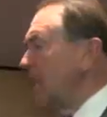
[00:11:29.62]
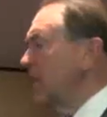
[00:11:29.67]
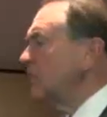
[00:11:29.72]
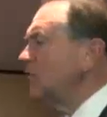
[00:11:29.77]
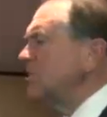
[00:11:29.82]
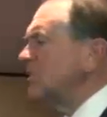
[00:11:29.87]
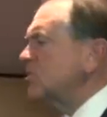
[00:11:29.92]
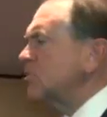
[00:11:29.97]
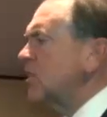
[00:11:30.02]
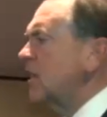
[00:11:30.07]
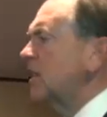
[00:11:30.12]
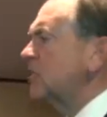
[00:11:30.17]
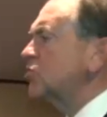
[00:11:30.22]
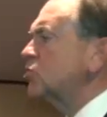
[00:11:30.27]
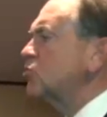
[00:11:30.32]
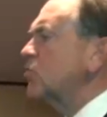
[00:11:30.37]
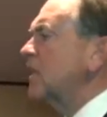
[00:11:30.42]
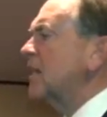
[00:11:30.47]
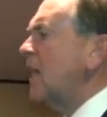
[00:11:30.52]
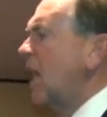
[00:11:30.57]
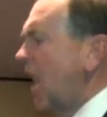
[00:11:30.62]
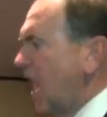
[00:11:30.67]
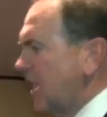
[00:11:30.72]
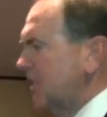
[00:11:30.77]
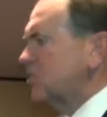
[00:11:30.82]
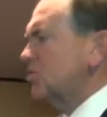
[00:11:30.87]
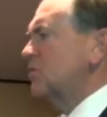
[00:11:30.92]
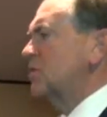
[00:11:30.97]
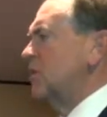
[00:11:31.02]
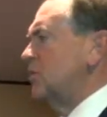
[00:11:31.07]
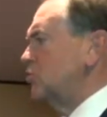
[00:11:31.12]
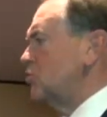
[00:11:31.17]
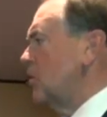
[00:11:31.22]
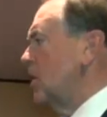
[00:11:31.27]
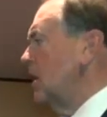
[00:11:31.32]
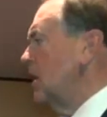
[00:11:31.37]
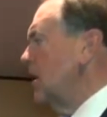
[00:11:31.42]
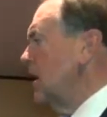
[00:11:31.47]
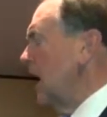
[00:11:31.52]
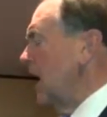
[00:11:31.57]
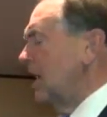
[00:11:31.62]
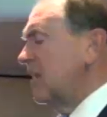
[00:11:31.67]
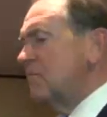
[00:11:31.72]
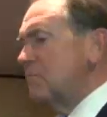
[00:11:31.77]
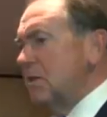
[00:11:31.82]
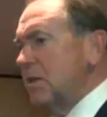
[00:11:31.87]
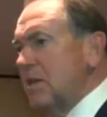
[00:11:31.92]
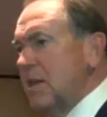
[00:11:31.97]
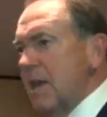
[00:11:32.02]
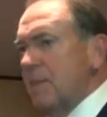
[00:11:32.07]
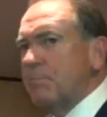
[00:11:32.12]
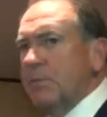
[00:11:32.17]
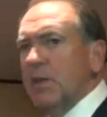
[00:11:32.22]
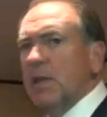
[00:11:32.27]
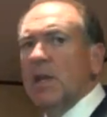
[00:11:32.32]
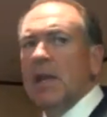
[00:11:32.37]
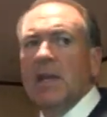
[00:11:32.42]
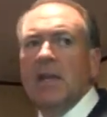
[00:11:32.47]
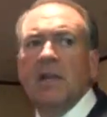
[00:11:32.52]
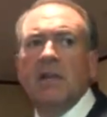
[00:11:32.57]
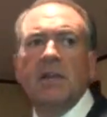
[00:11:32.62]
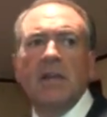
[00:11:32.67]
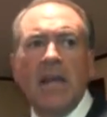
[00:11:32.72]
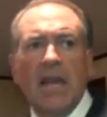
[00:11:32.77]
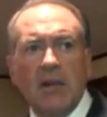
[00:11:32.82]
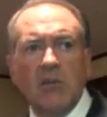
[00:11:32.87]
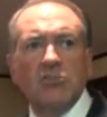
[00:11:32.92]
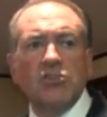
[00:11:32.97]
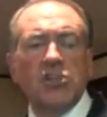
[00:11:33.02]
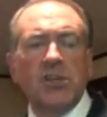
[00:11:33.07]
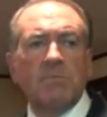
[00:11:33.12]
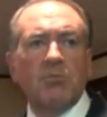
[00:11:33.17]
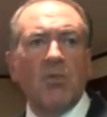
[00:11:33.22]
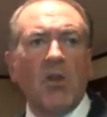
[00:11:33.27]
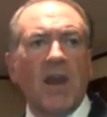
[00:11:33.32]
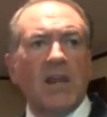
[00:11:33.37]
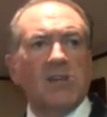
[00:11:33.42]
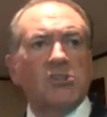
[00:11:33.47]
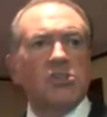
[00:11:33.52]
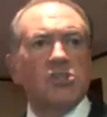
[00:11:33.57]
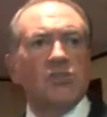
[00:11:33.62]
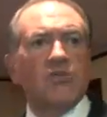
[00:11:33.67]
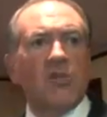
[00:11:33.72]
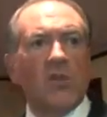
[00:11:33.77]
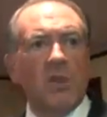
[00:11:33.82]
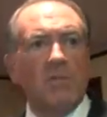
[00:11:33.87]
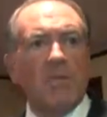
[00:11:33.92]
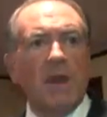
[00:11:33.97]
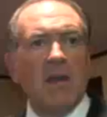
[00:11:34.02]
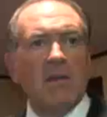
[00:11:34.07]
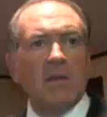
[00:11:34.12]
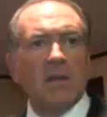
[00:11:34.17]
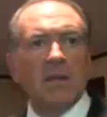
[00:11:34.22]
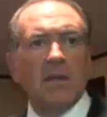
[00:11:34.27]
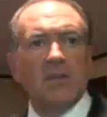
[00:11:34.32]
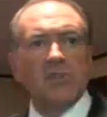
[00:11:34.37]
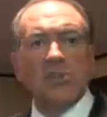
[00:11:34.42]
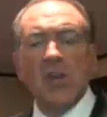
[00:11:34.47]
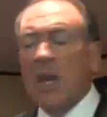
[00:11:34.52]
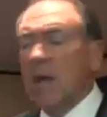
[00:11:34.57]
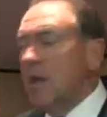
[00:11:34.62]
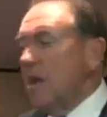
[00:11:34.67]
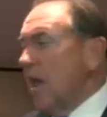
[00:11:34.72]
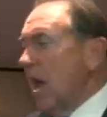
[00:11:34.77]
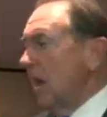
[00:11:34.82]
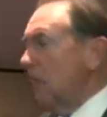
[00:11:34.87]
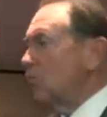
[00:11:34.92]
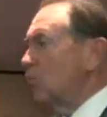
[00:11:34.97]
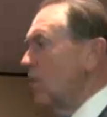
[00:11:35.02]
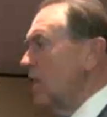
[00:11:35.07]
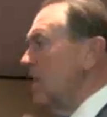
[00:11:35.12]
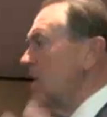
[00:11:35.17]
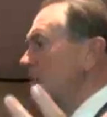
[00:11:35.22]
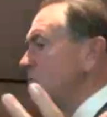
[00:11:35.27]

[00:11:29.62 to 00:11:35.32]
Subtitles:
held this country hostage and have manipulated energy prices for Americans, and we